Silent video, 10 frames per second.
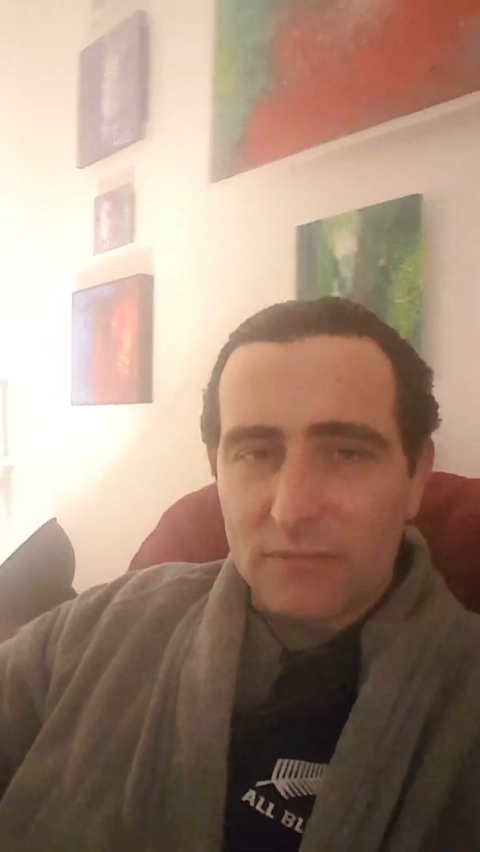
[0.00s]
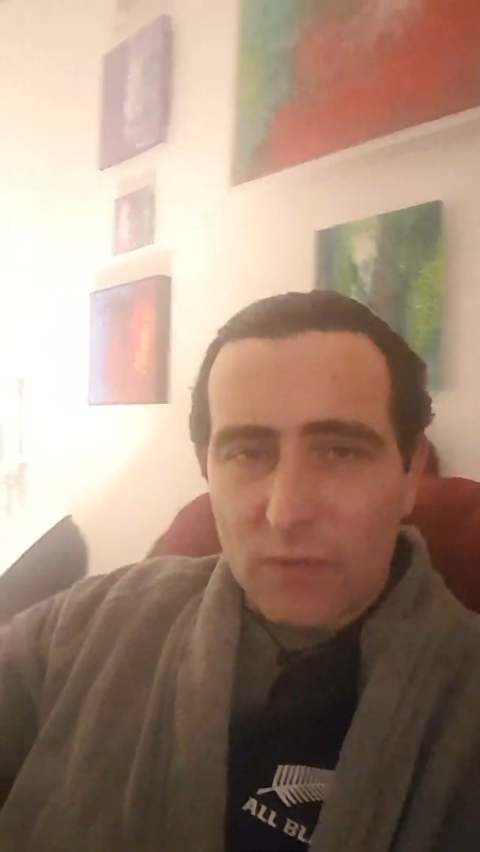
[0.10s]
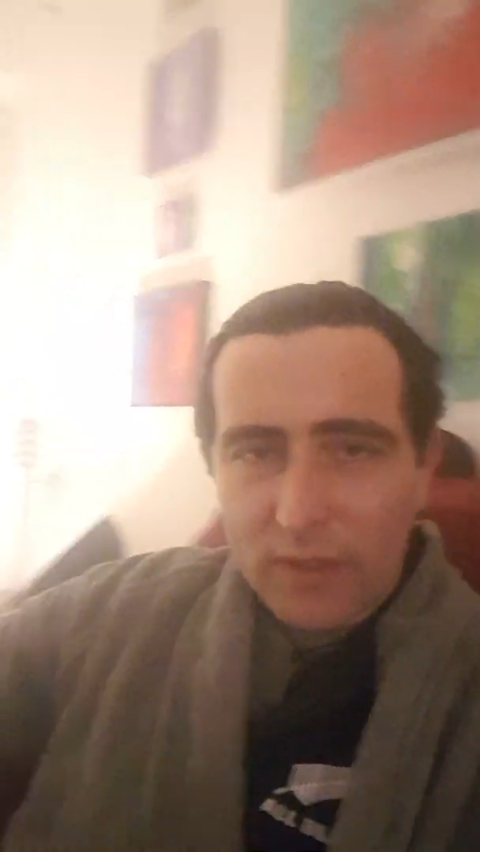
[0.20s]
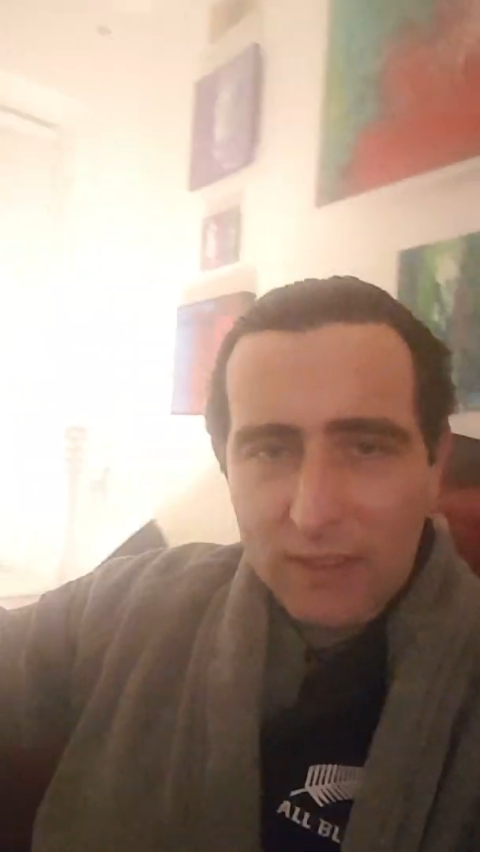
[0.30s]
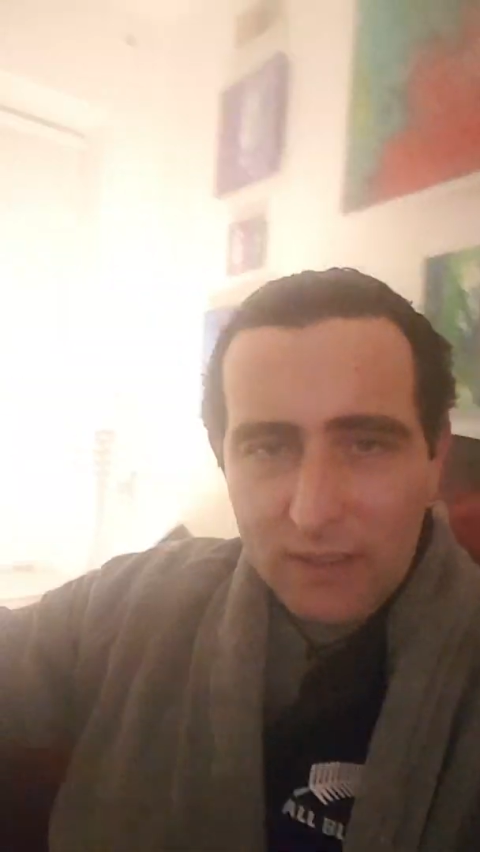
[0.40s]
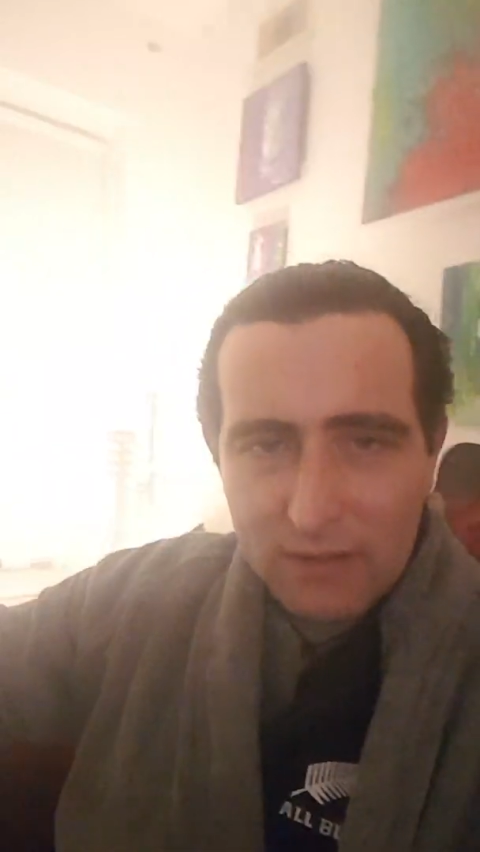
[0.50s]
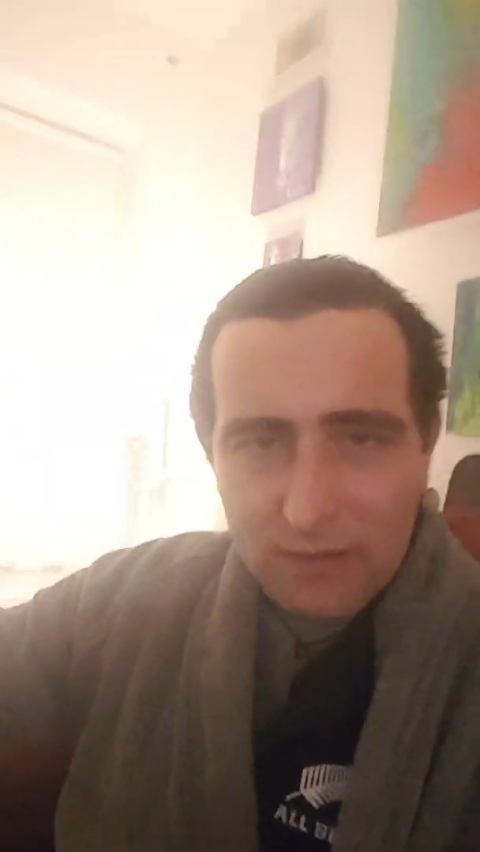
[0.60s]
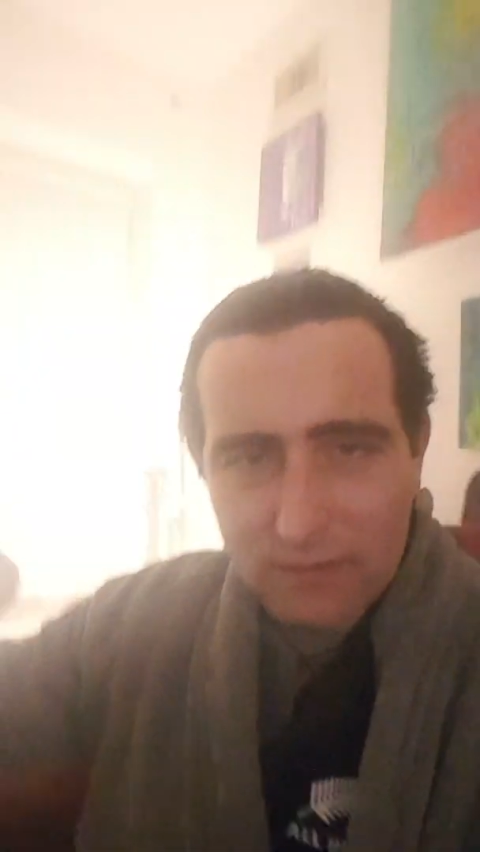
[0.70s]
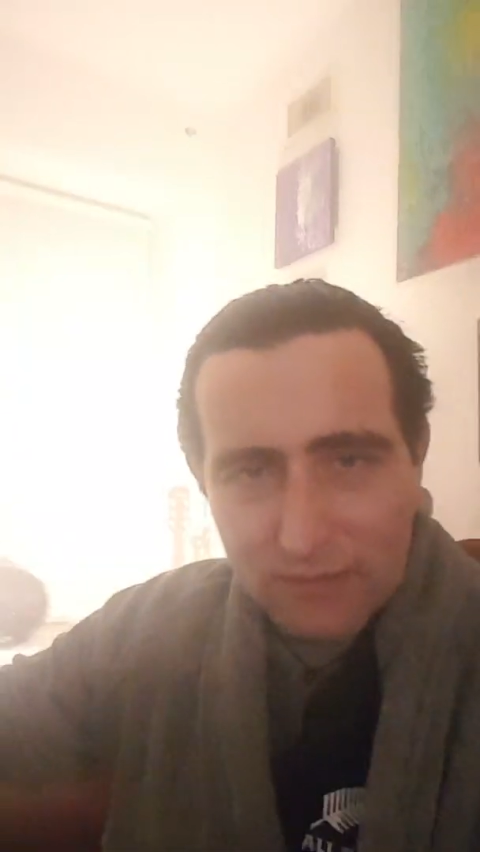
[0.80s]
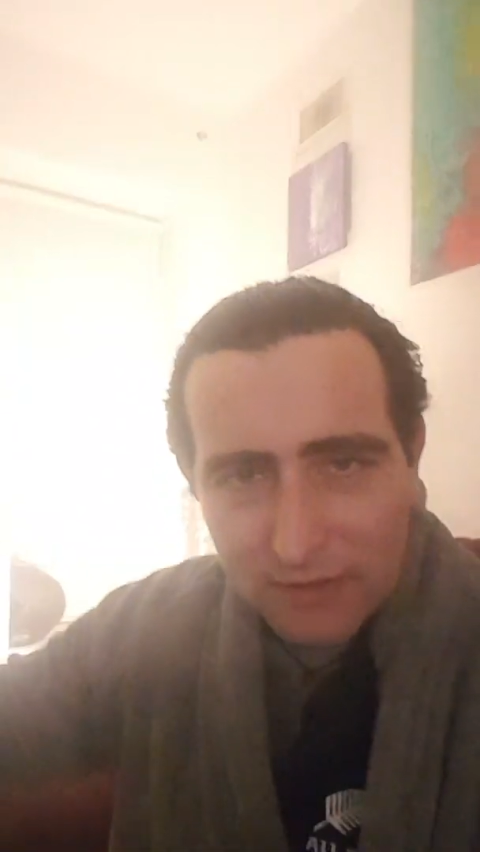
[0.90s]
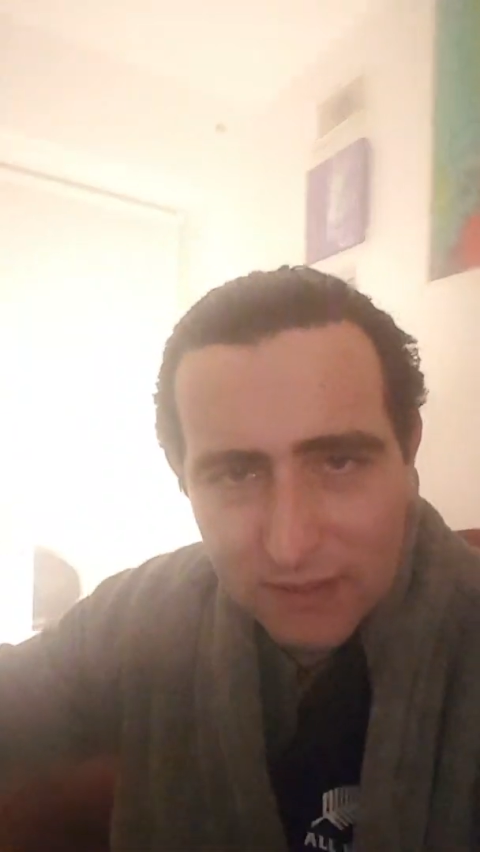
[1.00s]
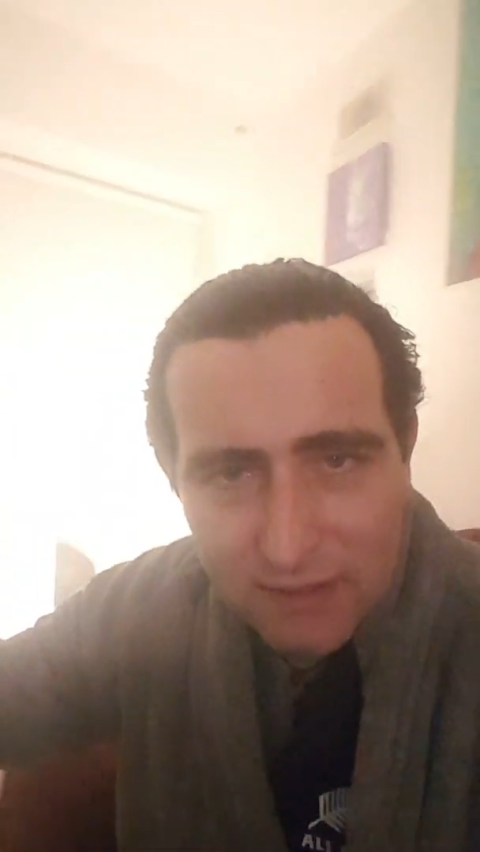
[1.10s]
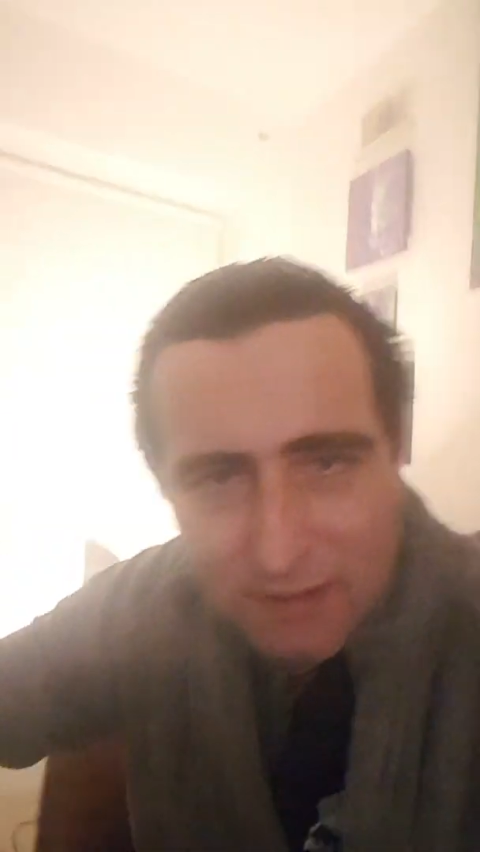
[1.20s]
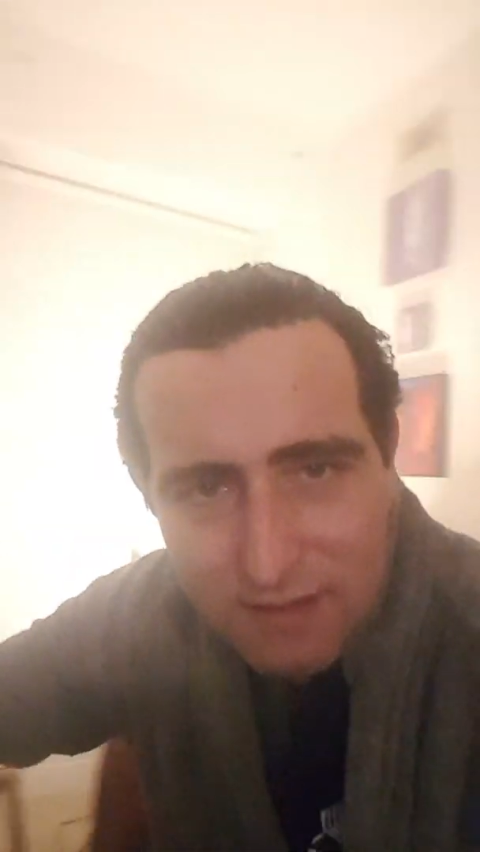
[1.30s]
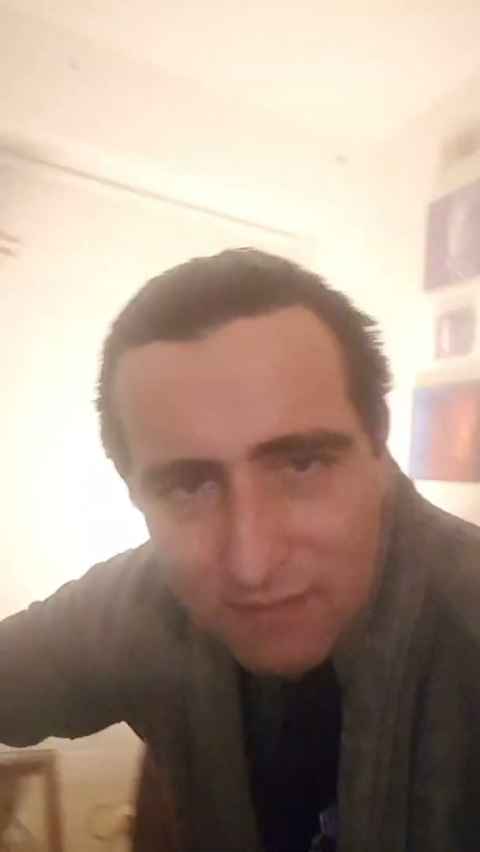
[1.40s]
Working
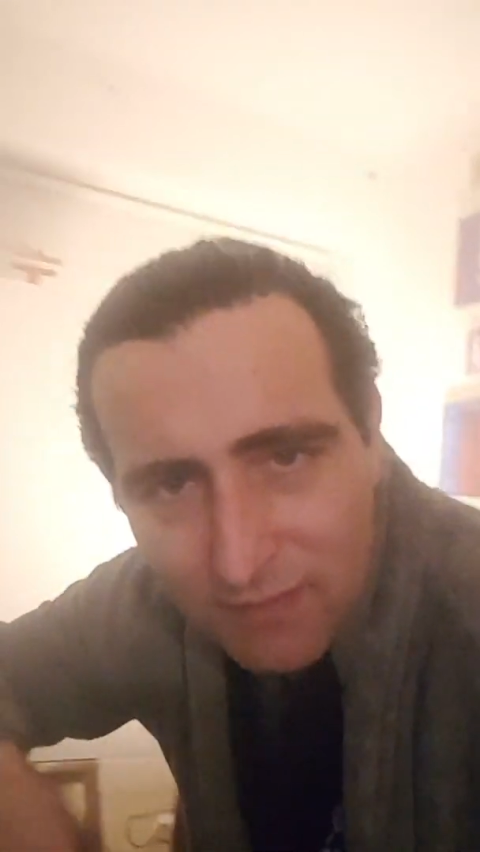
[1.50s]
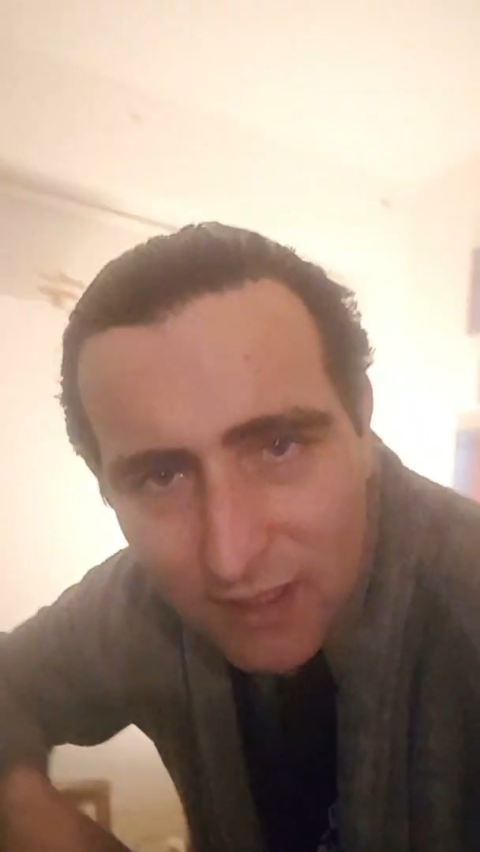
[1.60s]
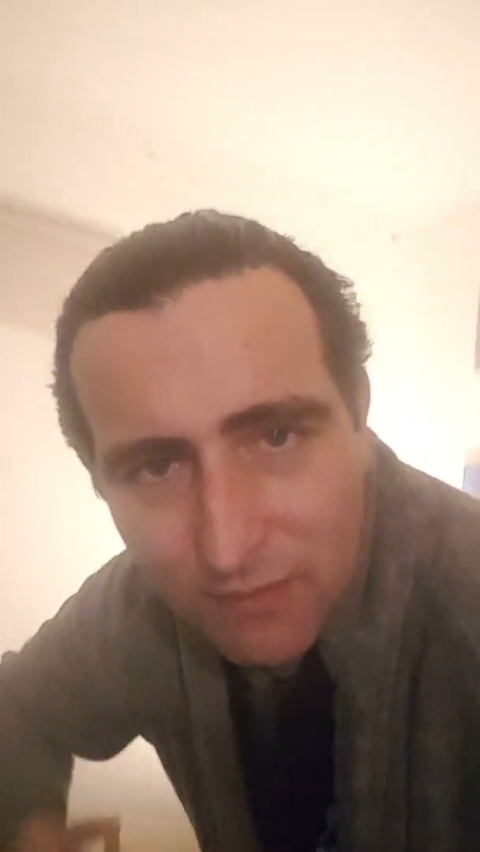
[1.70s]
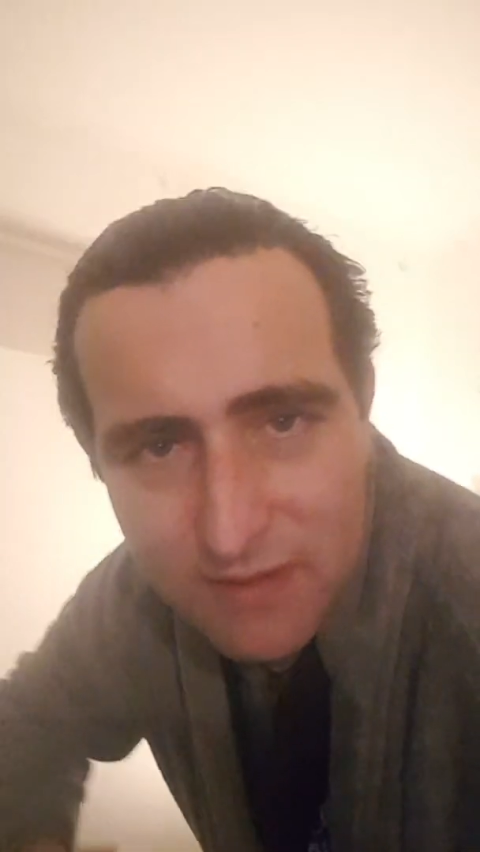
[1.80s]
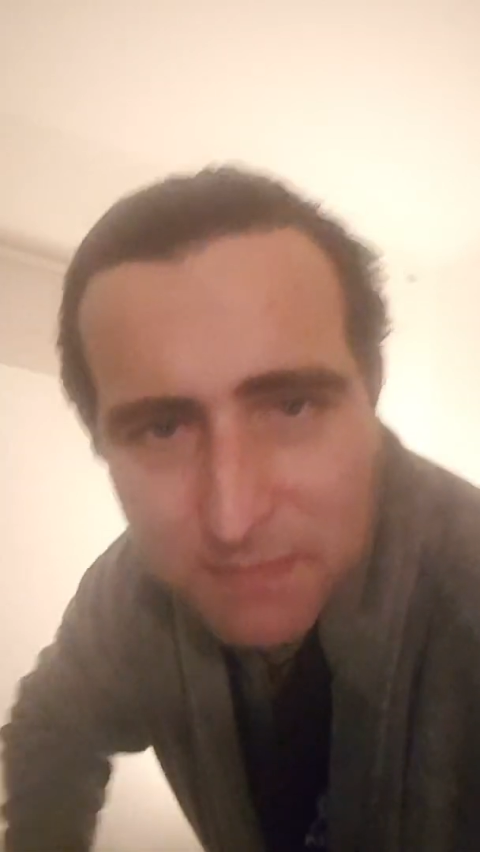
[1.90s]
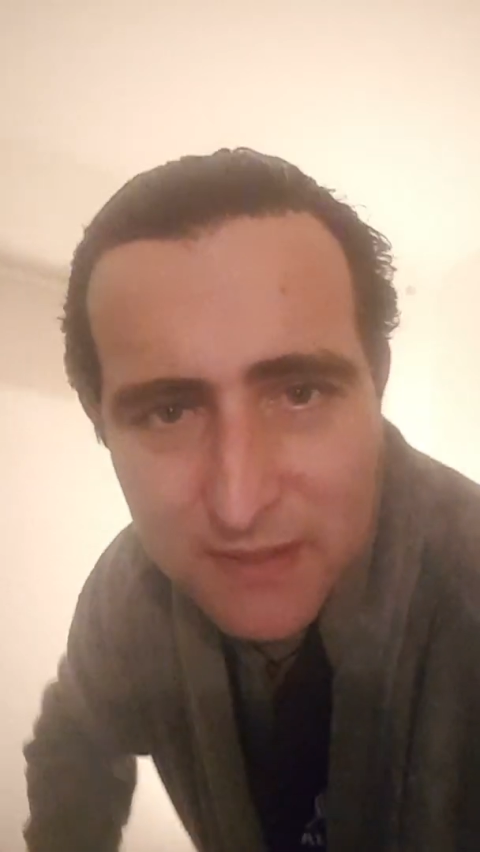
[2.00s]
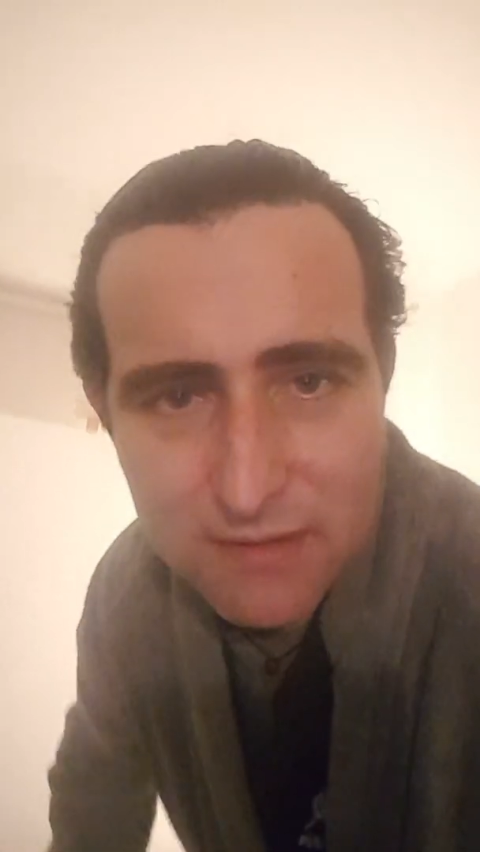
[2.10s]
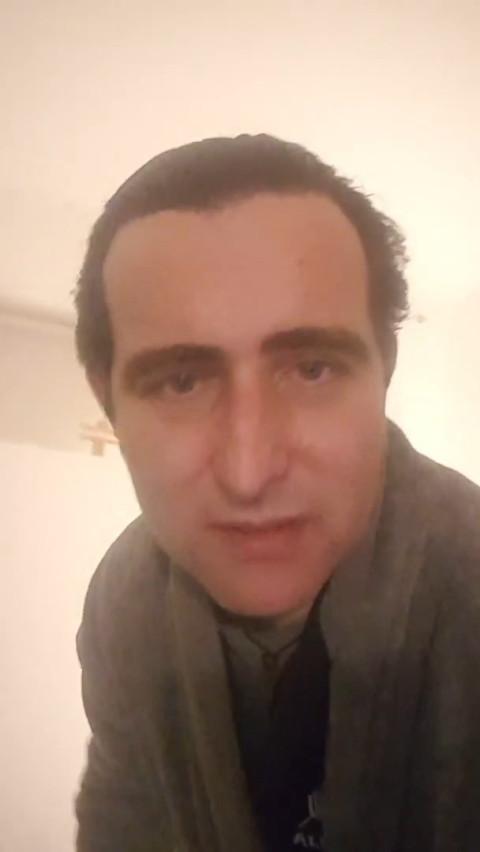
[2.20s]
in the studio has been